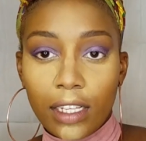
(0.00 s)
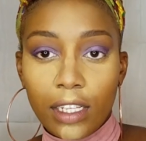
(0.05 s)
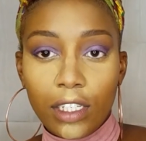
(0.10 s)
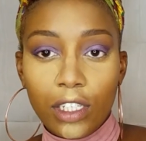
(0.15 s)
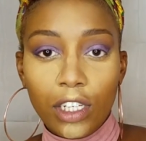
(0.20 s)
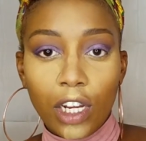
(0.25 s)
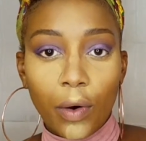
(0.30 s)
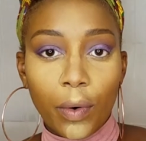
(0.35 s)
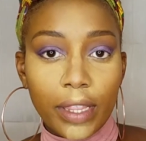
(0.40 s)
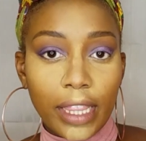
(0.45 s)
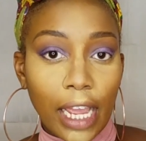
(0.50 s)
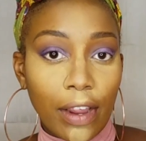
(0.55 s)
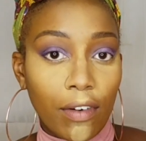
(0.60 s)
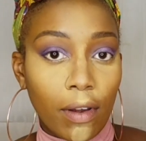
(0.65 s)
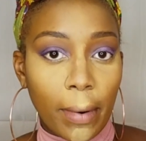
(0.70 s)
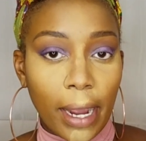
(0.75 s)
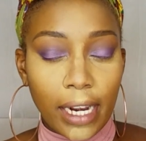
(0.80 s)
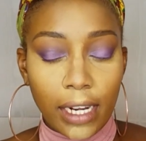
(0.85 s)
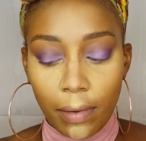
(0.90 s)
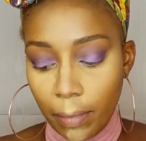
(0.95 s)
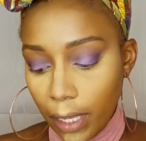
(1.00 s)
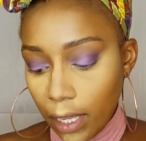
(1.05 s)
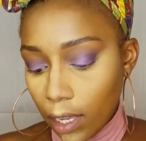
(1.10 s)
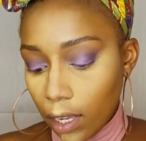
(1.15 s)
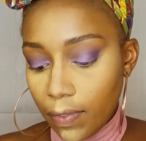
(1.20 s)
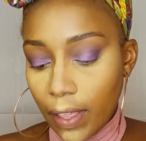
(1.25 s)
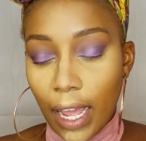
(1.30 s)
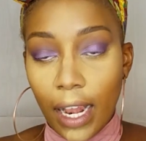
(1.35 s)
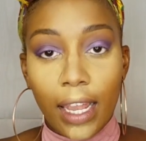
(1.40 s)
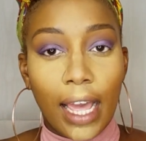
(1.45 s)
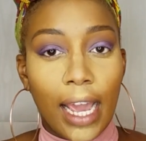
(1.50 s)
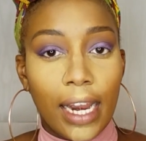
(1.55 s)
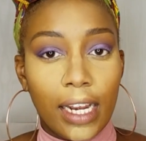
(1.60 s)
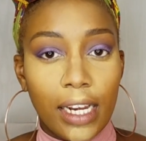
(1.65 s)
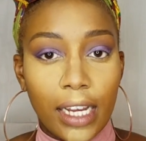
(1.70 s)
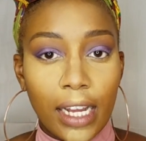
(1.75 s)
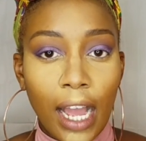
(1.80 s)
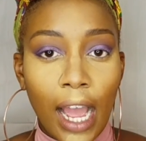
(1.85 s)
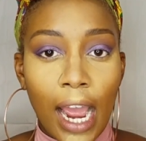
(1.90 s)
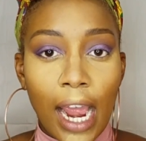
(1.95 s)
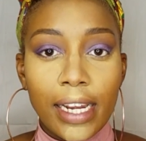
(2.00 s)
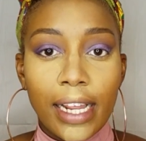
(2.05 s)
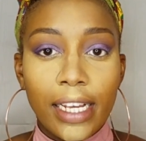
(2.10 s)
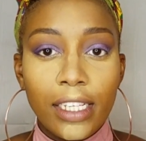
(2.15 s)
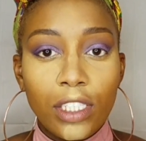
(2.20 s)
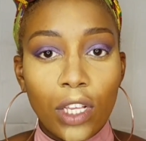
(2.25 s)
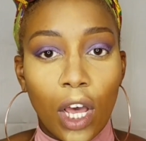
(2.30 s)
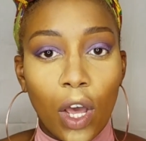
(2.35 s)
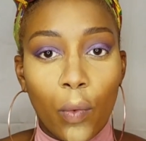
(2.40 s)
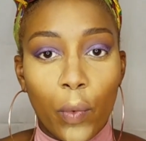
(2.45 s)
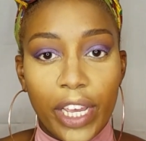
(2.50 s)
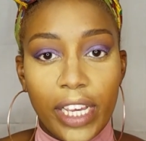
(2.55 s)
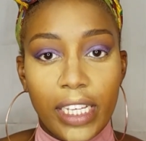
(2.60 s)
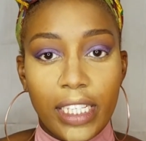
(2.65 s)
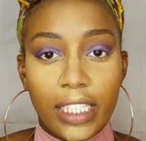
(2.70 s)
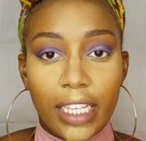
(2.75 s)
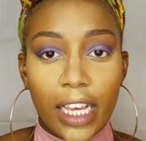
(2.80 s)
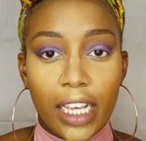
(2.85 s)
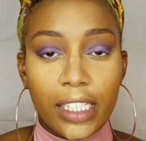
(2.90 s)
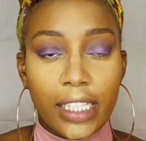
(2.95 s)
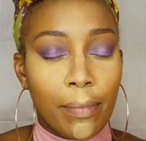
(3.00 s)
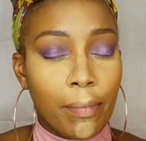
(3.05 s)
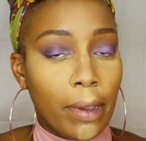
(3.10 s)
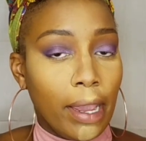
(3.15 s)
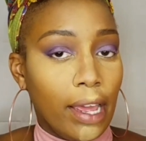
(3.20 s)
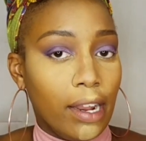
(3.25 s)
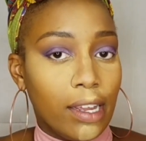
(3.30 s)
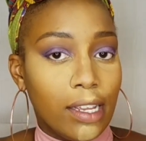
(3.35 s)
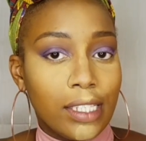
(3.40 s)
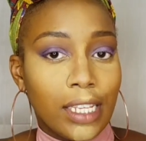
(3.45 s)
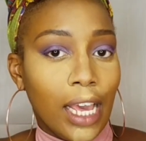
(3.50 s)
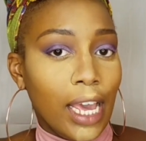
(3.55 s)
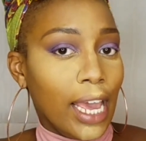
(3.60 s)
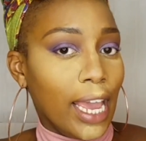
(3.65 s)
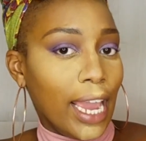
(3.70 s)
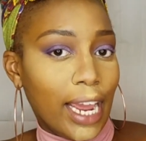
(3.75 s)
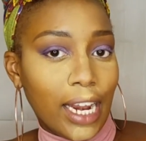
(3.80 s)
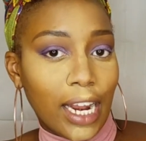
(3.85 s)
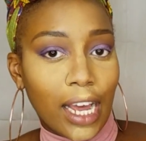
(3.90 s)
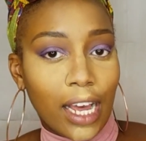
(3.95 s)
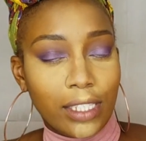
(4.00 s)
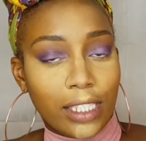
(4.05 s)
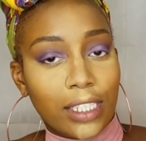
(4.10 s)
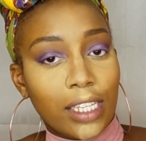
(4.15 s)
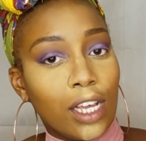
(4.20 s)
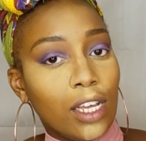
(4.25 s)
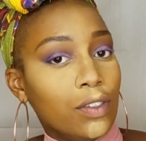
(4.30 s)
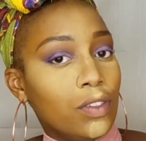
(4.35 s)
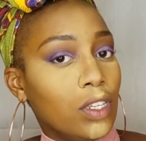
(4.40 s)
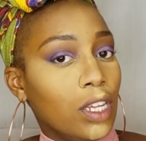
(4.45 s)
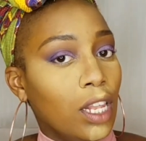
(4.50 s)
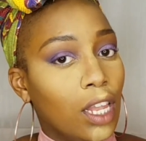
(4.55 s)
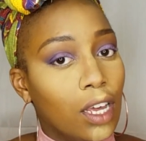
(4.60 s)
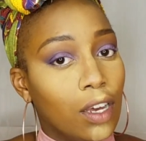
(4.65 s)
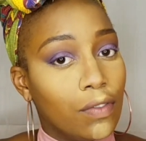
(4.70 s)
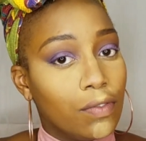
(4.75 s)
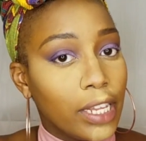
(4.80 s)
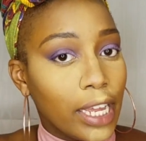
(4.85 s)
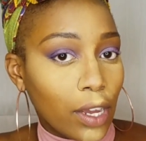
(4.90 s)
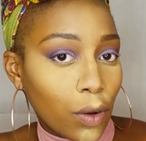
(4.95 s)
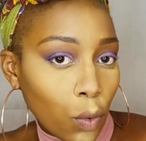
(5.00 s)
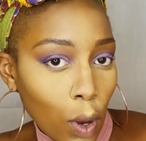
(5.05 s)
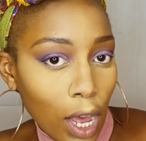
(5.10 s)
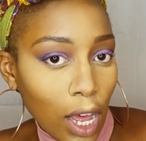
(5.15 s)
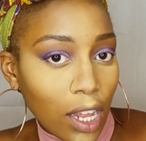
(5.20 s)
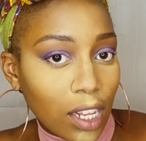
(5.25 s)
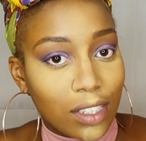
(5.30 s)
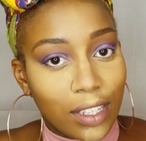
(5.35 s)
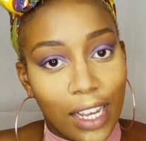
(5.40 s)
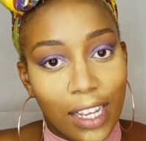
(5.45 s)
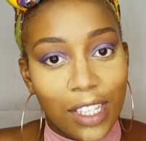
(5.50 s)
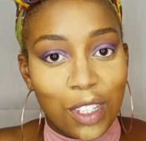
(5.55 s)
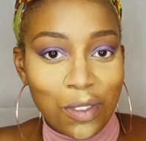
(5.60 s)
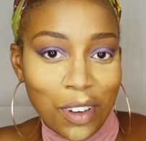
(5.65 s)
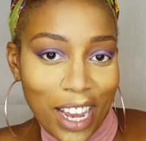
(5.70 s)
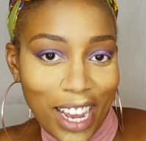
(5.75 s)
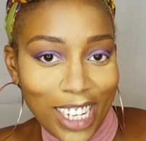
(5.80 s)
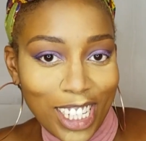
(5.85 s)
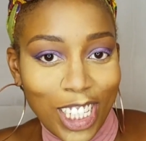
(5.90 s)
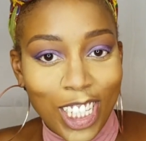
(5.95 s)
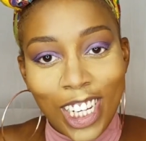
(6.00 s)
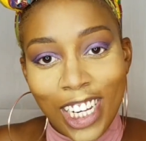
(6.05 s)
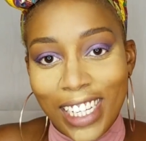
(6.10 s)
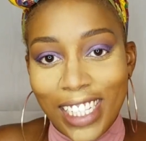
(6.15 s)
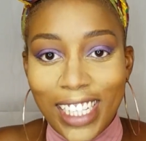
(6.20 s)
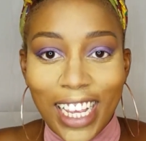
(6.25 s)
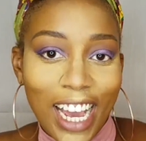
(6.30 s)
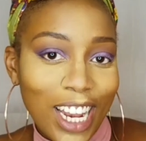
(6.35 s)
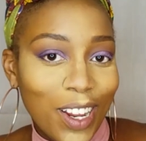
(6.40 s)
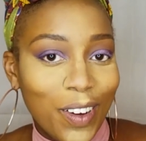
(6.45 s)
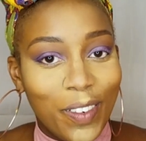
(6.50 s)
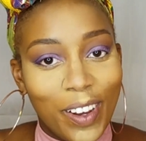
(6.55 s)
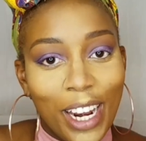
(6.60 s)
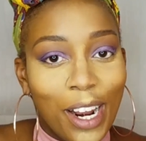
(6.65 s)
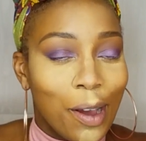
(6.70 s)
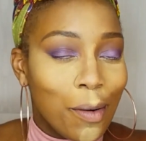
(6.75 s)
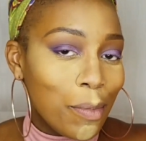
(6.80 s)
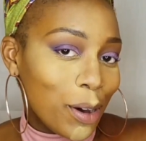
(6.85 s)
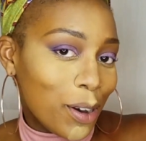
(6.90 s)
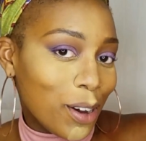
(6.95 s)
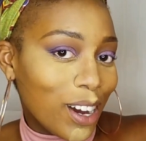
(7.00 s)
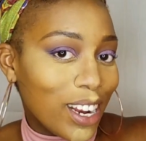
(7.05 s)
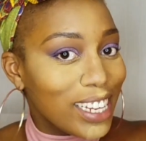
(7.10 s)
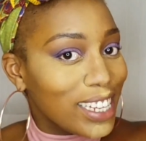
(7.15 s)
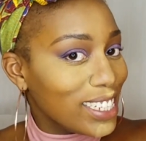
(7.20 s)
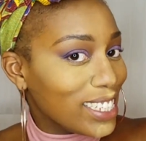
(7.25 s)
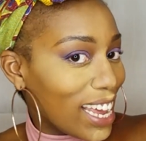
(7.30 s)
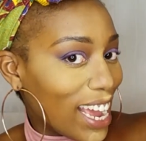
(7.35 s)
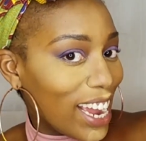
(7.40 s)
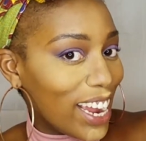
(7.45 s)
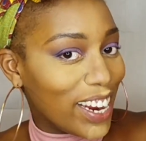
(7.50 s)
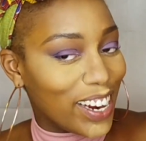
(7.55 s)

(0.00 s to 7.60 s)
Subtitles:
You know what they reminded me of? That line in the Kanye song where he said they made us hate ourselves and love they wealth. That's why Shorty's holler, where the ball is at,